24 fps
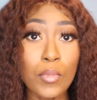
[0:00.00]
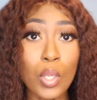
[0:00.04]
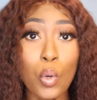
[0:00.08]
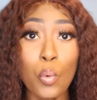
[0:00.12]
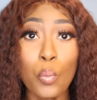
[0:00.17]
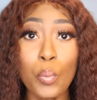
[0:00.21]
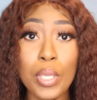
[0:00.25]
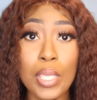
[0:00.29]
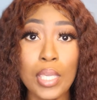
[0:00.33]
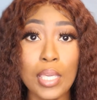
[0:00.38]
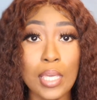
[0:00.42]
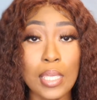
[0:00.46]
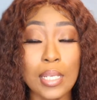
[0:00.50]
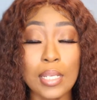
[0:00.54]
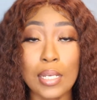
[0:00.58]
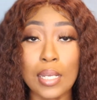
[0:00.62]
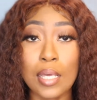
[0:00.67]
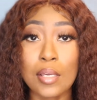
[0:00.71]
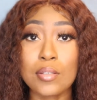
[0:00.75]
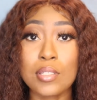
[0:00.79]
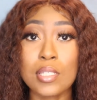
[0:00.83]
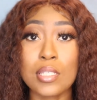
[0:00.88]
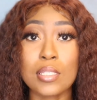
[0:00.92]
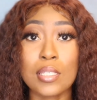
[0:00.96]
went in and
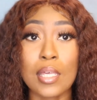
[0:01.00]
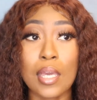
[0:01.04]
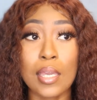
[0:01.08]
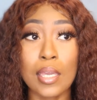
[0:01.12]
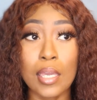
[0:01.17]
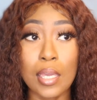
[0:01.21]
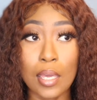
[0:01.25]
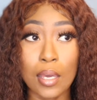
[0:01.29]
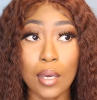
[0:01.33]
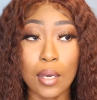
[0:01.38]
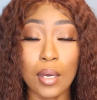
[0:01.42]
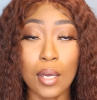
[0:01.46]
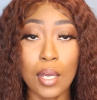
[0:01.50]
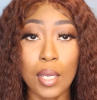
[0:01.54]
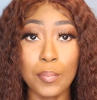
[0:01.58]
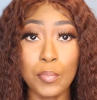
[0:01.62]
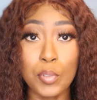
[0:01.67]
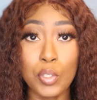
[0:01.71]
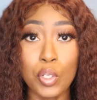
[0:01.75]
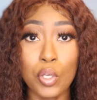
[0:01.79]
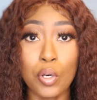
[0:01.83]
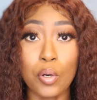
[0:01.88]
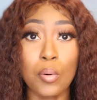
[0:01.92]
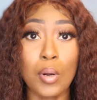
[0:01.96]
I was just like,
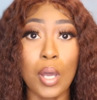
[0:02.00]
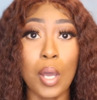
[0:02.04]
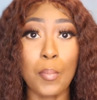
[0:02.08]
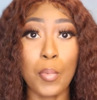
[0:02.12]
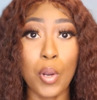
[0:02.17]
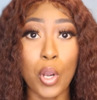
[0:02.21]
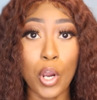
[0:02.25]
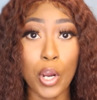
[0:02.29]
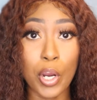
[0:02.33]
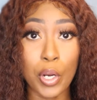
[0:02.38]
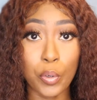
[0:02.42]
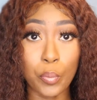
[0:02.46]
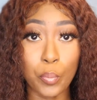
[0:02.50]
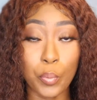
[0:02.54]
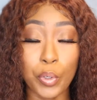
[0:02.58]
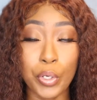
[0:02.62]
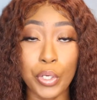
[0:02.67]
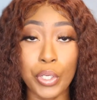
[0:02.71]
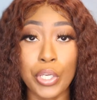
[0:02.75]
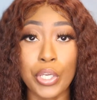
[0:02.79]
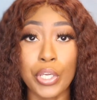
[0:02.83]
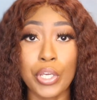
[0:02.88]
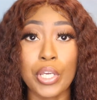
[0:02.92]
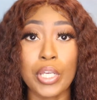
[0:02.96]
I'm a hard
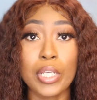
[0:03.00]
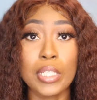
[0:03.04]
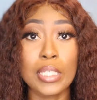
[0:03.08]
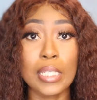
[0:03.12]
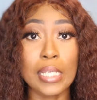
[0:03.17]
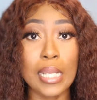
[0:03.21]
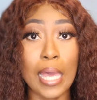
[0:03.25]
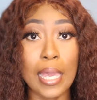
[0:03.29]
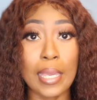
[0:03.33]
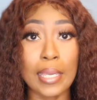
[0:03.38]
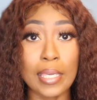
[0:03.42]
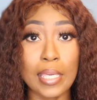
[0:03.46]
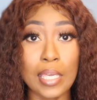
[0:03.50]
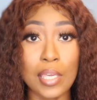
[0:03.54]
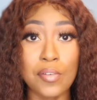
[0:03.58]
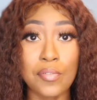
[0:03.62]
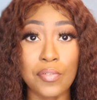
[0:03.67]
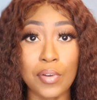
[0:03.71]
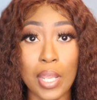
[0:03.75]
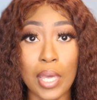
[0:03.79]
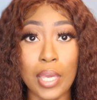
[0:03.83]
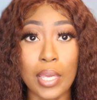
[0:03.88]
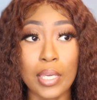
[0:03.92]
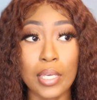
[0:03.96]
worker. Then I
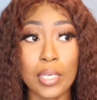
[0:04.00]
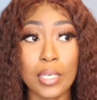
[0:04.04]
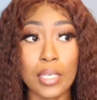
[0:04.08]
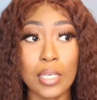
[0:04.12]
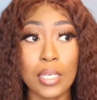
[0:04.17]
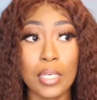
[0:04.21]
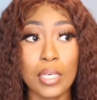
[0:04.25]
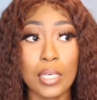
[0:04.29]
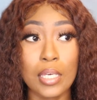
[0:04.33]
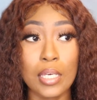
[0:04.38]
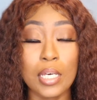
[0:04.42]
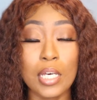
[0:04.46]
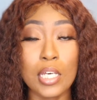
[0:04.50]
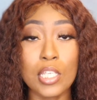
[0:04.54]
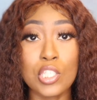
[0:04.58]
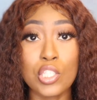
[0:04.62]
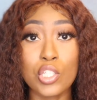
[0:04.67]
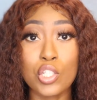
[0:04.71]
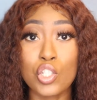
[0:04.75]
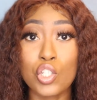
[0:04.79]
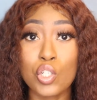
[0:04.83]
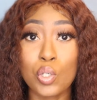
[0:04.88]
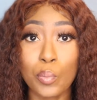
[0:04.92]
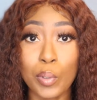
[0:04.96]
gave like a
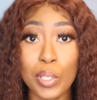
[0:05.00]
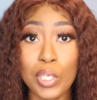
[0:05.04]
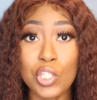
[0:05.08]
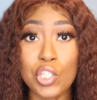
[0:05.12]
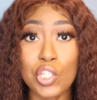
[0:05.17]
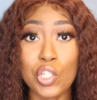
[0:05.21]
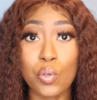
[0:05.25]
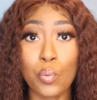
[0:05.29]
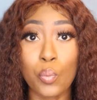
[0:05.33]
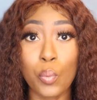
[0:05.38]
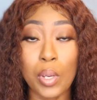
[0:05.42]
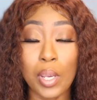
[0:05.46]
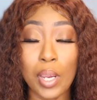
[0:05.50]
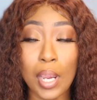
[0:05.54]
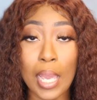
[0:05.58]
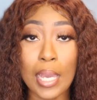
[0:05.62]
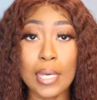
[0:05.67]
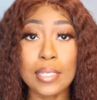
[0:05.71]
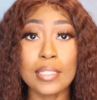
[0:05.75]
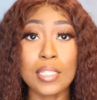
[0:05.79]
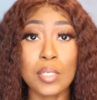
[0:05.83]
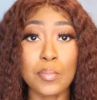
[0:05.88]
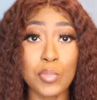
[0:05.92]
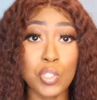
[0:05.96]
situation where
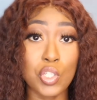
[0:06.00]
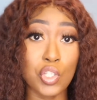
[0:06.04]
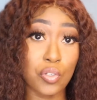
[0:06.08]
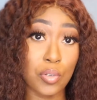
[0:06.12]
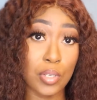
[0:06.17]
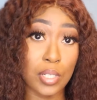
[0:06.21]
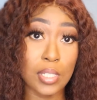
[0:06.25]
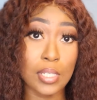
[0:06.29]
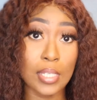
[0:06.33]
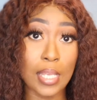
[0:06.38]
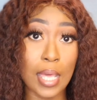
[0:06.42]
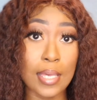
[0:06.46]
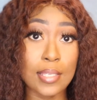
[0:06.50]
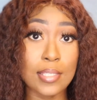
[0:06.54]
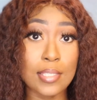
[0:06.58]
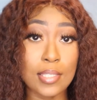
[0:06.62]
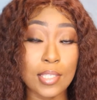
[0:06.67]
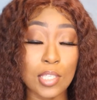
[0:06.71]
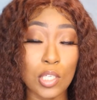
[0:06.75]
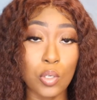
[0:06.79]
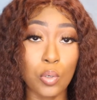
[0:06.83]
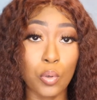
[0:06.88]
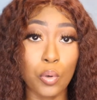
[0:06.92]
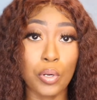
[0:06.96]
I demonstrated that
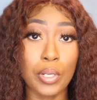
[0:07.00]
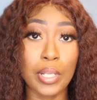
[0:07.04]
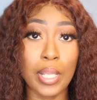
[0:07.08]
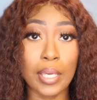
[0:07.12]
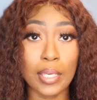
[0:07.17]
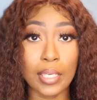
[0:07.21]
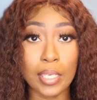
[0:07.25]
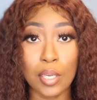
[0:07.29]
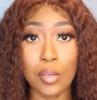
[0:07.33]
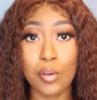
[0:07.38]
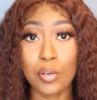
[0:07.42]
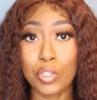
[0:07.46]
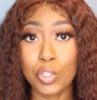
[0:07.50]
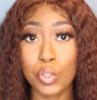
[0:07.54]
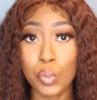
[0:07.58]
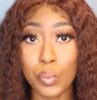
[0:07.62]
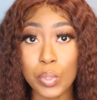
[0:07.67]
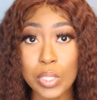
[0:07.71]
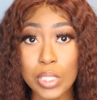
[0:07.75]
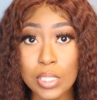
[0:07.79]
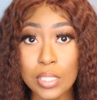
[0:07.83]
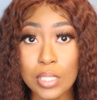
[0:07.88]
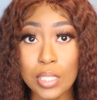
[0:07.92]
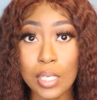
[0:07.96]
skill or that
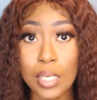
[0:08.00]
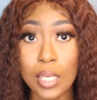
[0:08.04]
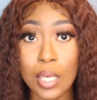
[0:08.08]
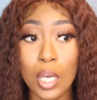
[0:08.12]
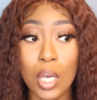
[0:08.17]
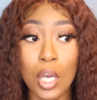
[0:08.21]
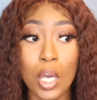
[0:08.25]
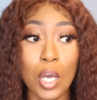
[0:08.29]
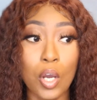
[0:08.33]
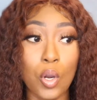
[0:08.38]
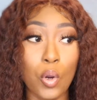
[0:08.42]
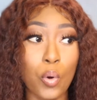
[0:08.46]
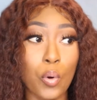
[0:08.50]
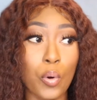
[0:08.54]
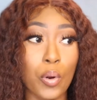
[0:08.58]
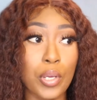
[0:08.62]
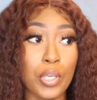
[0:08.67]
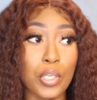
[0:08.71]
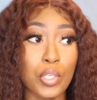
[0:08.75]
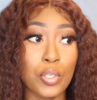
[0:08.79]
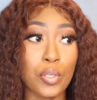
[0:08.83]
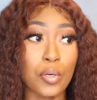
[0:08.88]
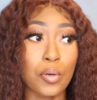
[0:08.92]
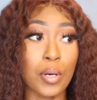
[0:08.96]
characteristic, or
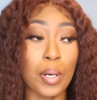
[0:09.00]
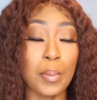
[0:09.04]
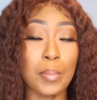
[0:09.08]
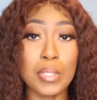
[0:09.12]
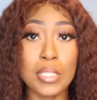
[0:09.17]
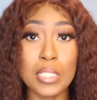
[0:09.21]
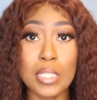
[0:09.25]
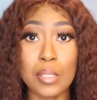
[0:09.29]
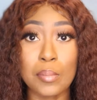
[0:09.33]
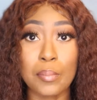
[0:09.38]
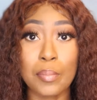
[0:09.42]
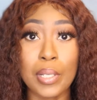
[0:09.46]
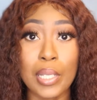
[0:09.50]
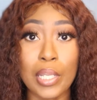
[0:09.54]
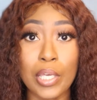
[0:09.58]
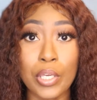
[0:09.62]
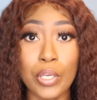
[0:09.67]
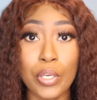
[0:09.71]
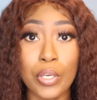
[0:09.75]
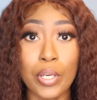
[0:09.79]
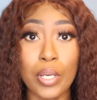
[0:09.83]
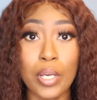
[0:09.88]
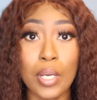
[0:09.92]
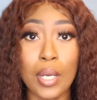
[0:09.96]
I'm a team player,